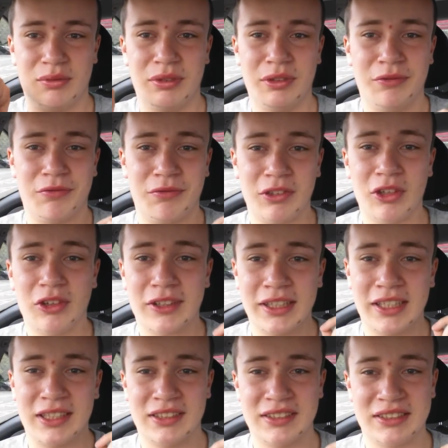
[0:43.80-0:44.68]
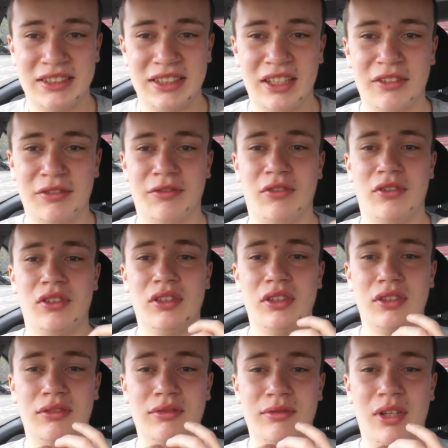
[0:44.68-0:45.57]
with vlogging and stuff,
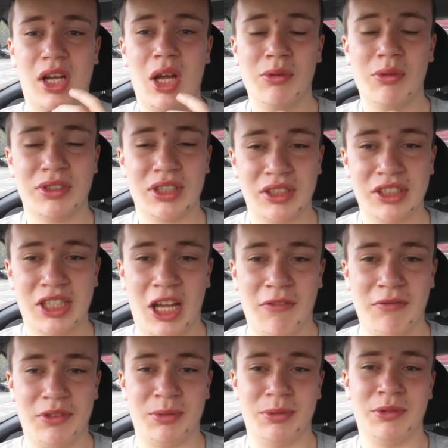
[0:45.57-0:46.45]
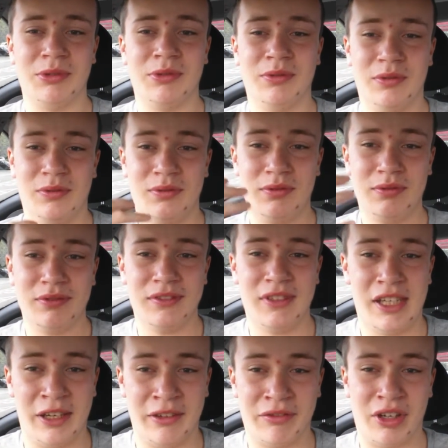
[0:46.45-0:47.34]
I was uncomfortable
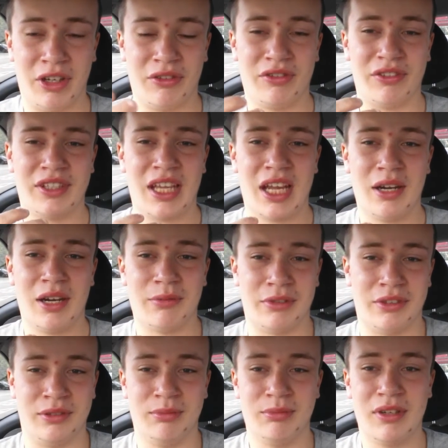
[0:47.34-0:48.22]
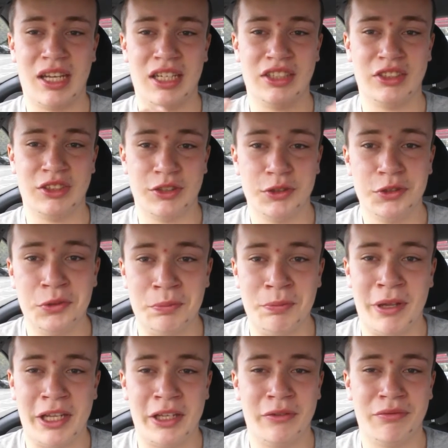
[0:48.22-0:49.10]
in front of a camera, as
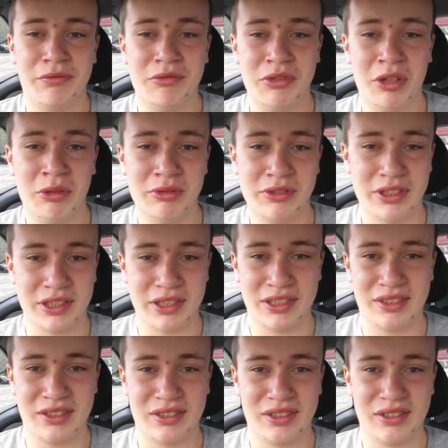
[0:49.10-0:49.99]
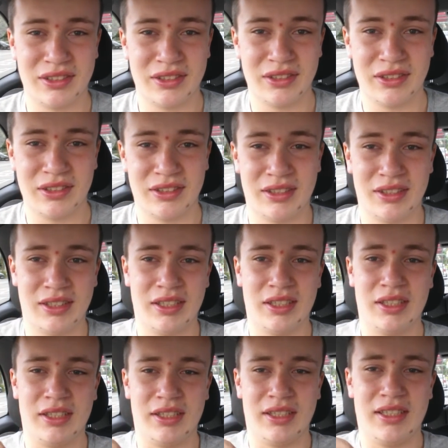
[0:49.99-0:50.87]
you may have noticed.
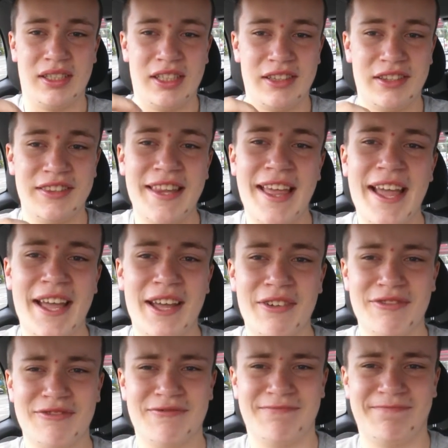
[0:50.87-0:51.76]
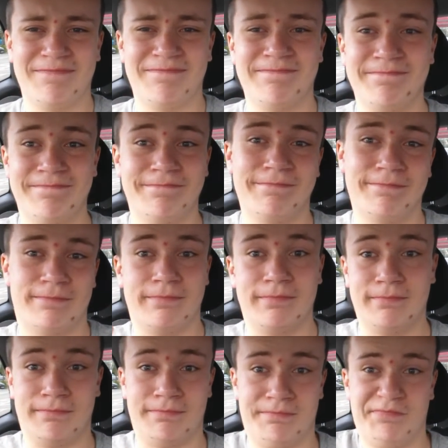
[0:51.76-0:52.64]
Now,
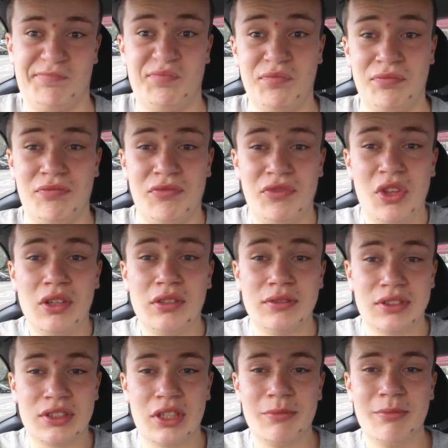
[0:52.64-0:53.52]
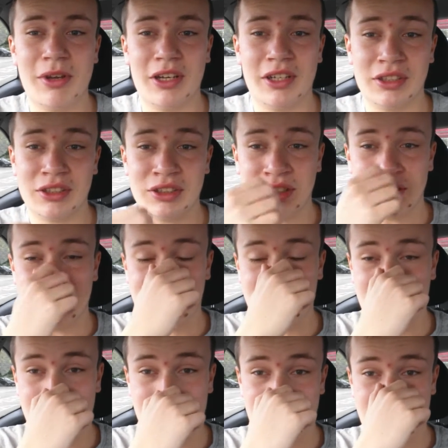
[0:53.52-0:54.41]
not so much
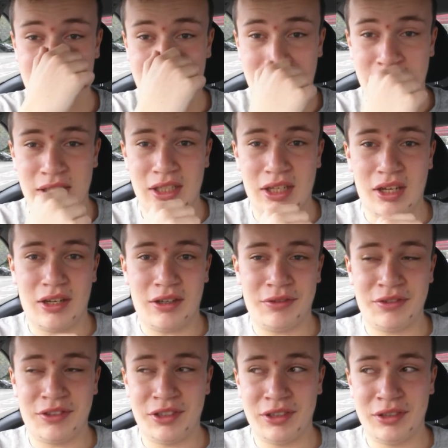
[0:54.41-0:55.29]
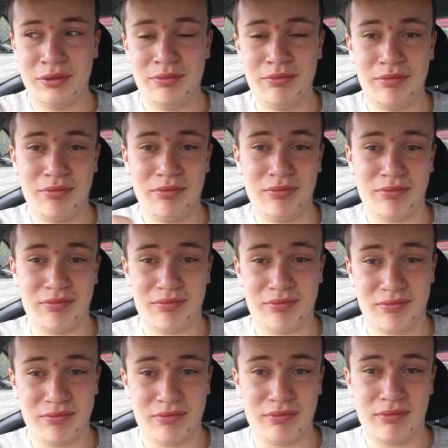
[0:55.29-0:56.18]
after
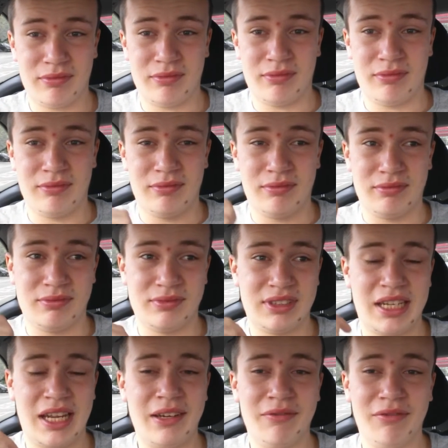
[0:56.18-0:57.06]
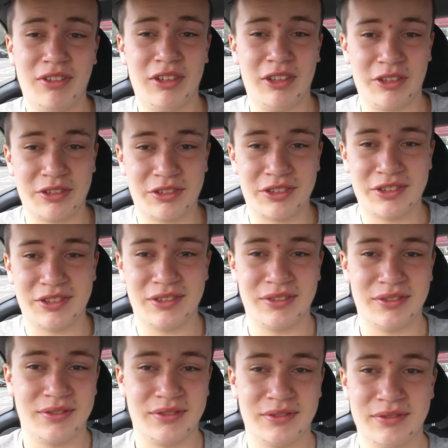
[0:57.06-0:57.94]
10 vlogs.